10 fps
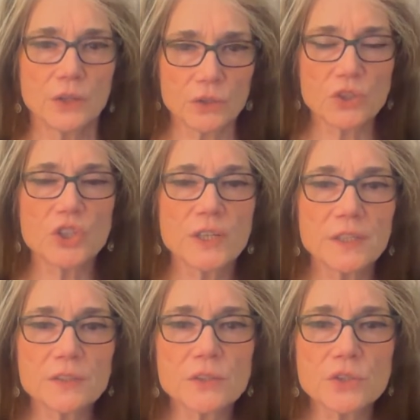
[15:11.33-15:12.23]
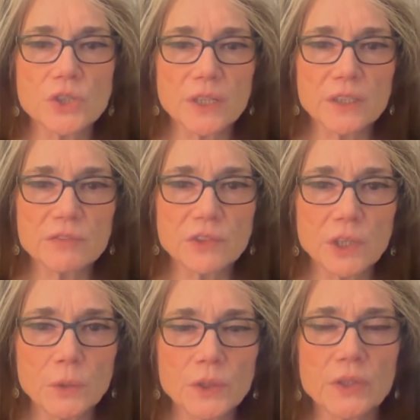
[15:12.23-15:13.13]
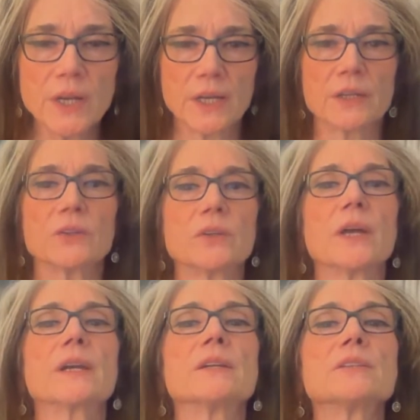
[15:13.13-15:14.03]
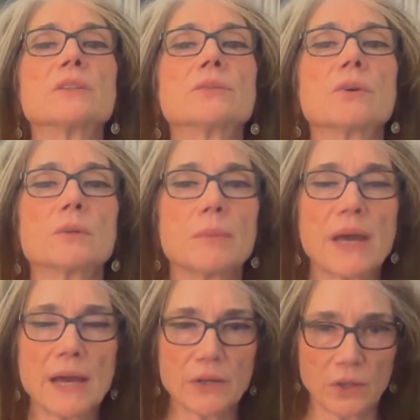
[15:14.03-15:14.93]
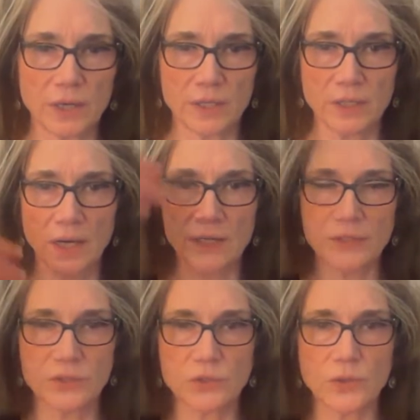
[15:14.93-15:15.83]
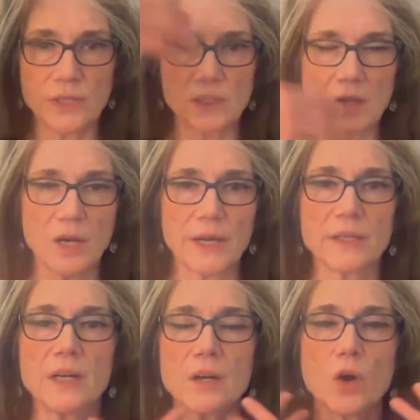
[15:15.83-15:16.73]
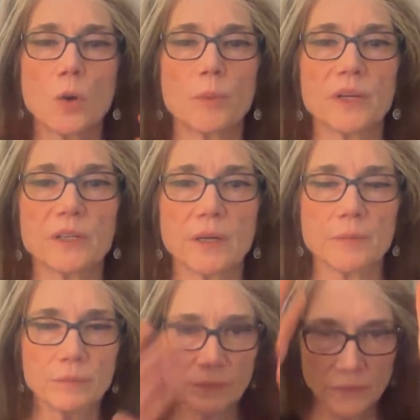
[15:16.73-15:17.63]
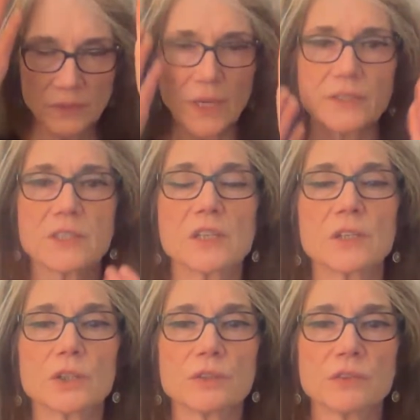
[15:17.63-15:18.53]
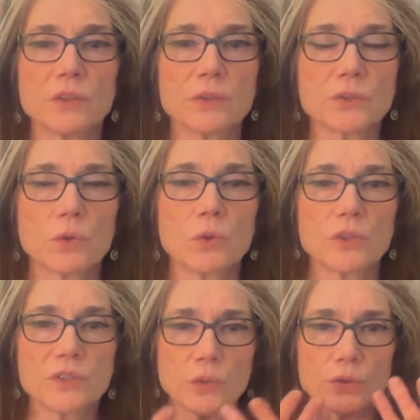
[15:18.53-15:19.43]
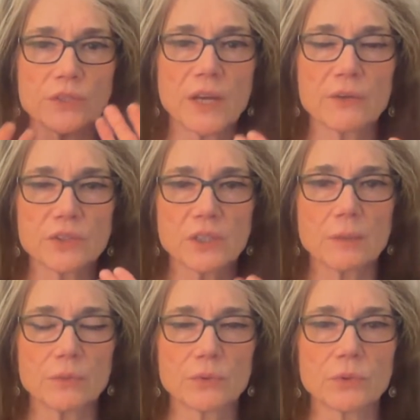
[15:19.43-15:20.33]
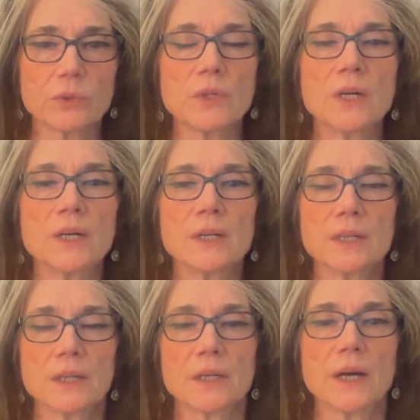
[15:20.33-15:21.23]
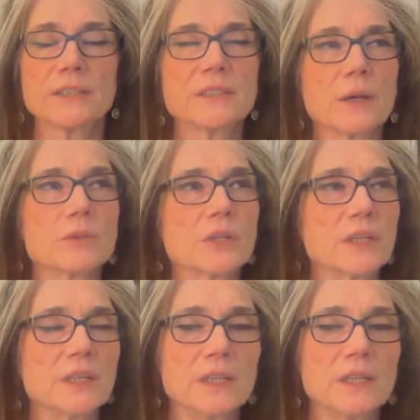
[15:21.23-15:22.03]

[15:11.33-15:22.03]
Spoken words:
chin isn't jutted forward. Your neck isn't thrown back. You got a nice straight line opening up nice and clear for those chords and those sounds to come through. Let's see, I was on E,